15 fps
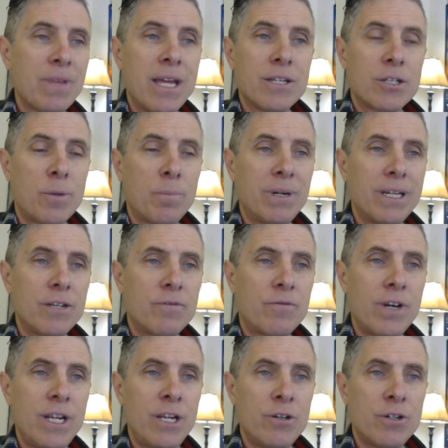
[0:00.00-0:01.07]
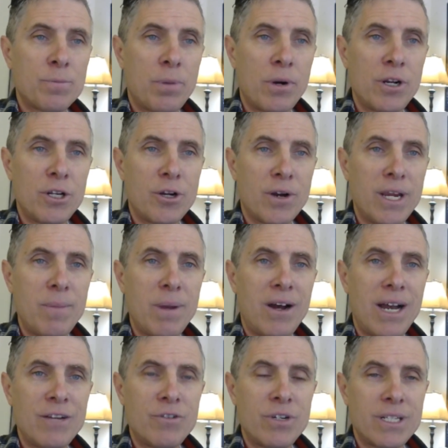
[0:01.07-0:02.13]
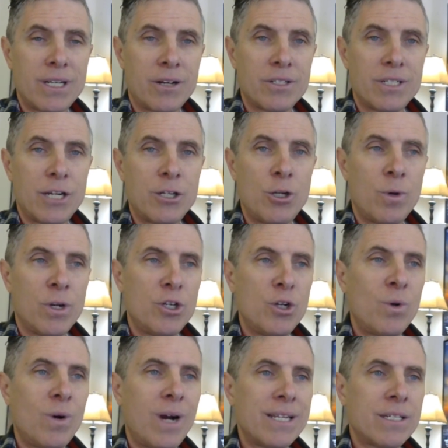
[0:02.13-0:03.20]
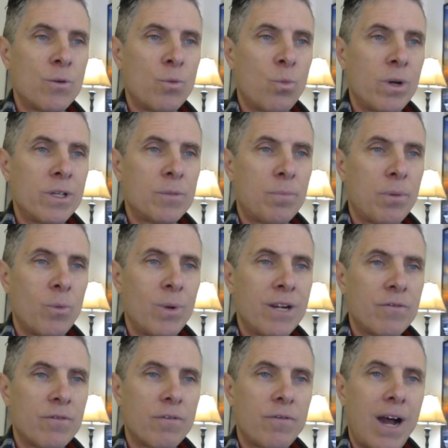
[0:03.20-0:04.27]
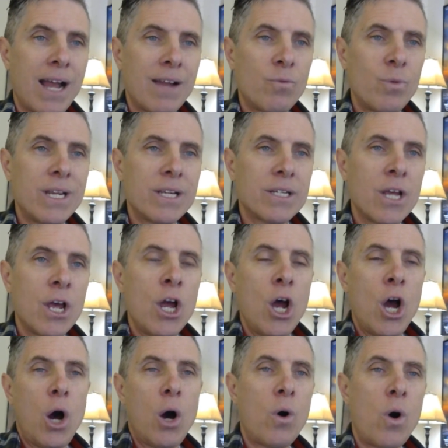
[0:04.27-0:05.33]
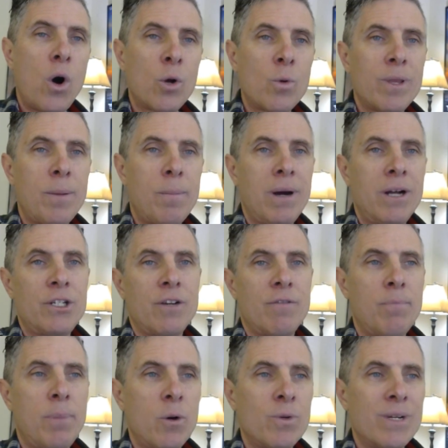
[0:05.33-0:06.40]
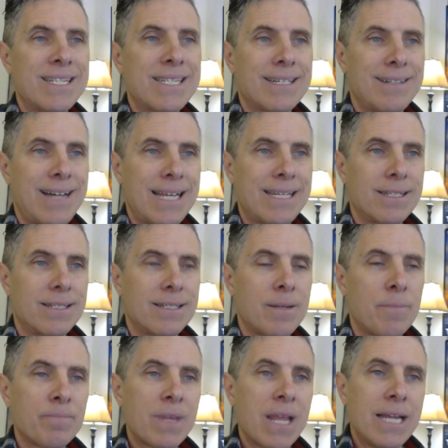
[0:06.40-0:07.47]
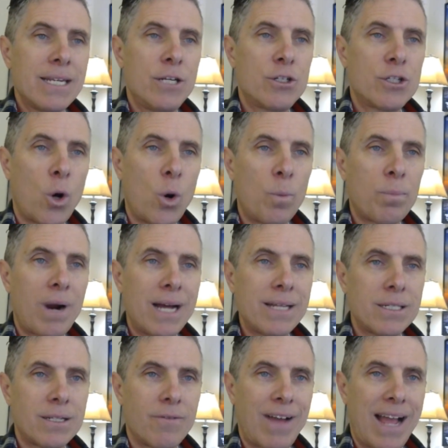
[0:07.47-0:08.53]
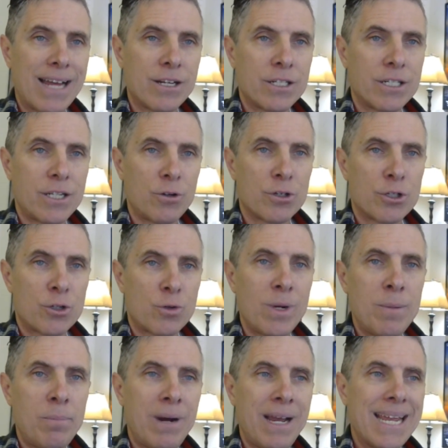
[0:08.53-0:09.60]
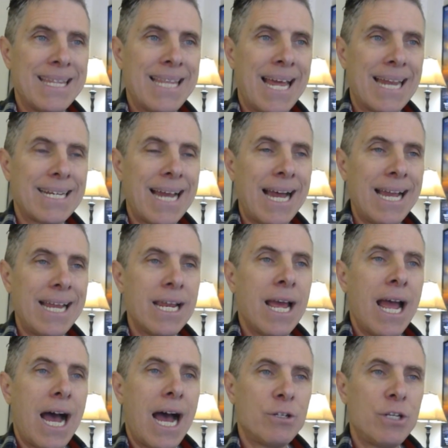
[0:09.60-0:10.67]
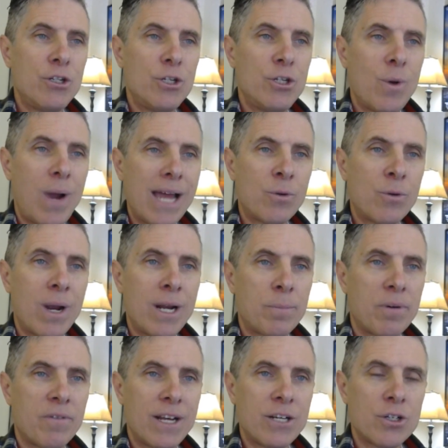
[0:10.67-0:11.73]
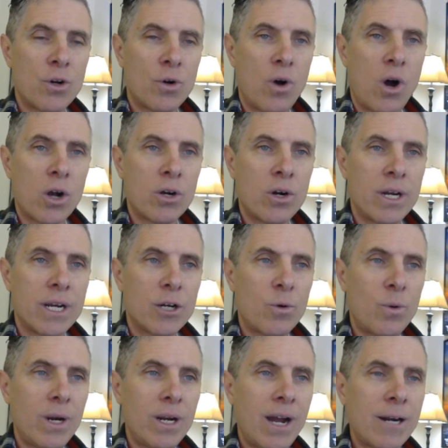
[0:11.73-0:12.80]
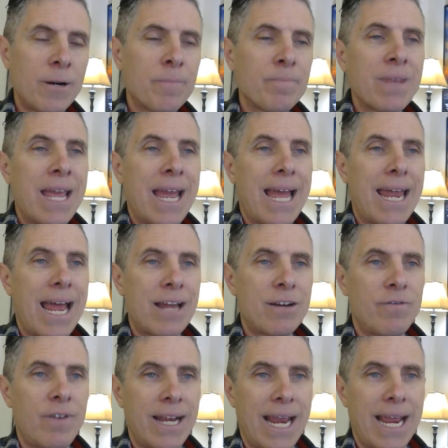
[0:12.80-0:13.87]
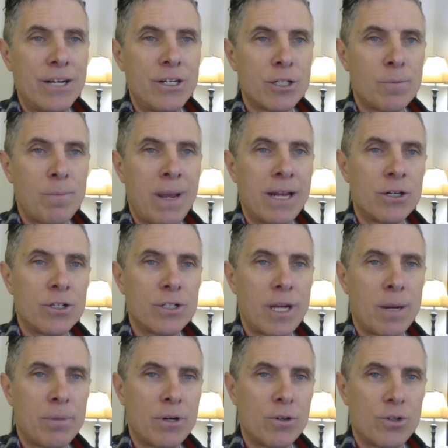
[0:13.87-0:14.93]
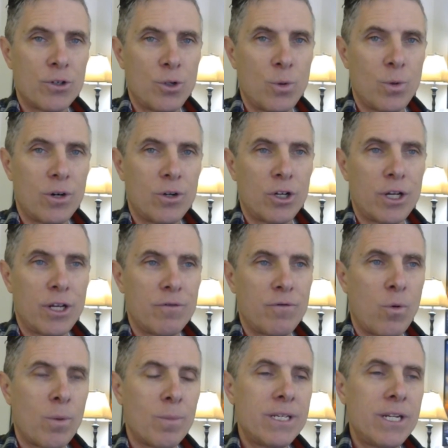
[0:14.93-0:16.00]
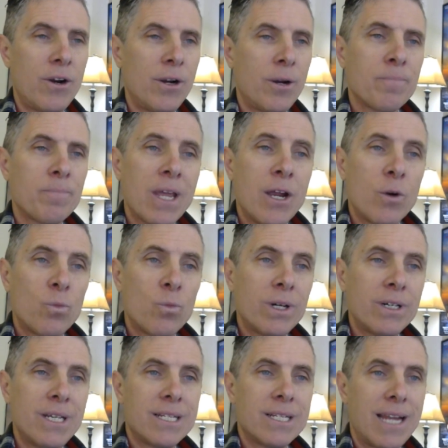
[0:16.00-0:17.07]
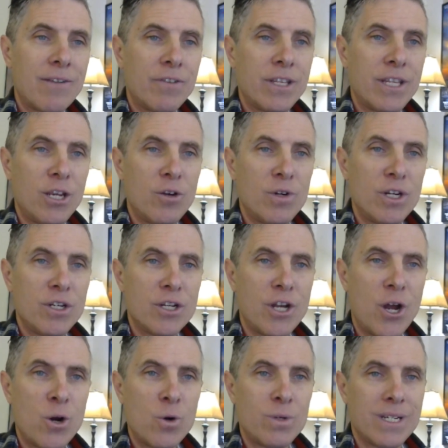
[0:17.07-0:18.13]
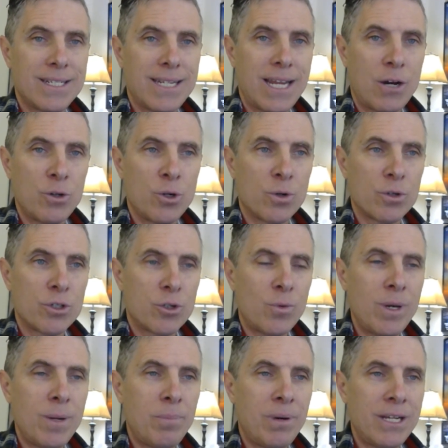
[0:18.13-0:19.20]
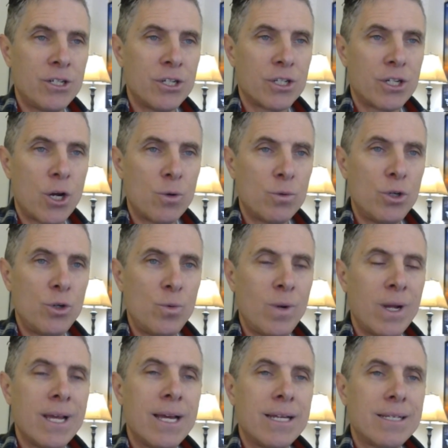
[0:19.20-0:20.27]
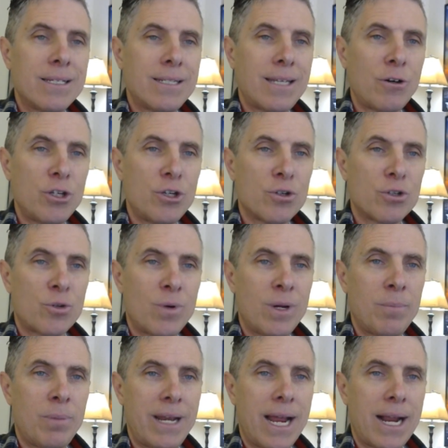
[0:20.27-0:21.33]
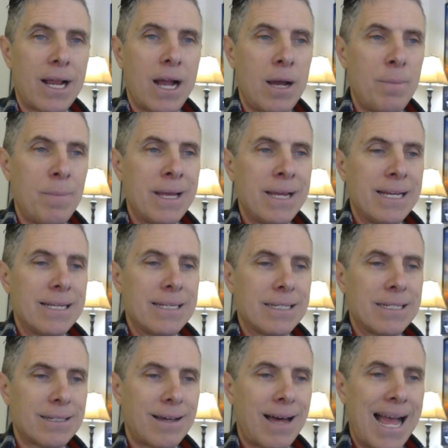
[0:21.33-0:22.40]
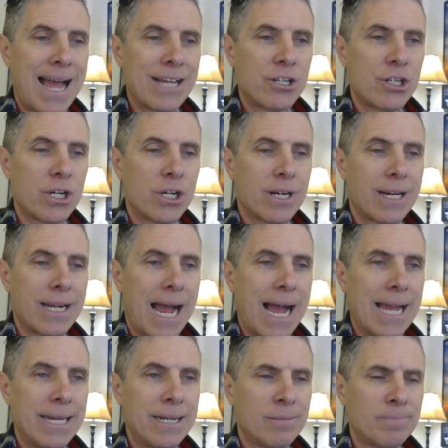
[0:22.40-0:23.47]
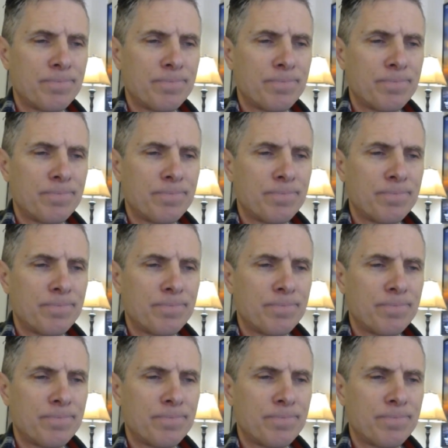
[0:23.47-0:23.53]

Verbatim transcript: It's completely free. You just put in your email address and I'll send you a new lesson once per week for five weeks along with a bunch of bonus lessons. I teach the whole process of how to sell your screenplay in that guide. I'll teach you how to write a professional logline and query letter and how to find agents, managers, and producers who are looking for material. Really is everything you need to know to sell your screenplay. Just go to sellingyourscreenplay.com slash guide.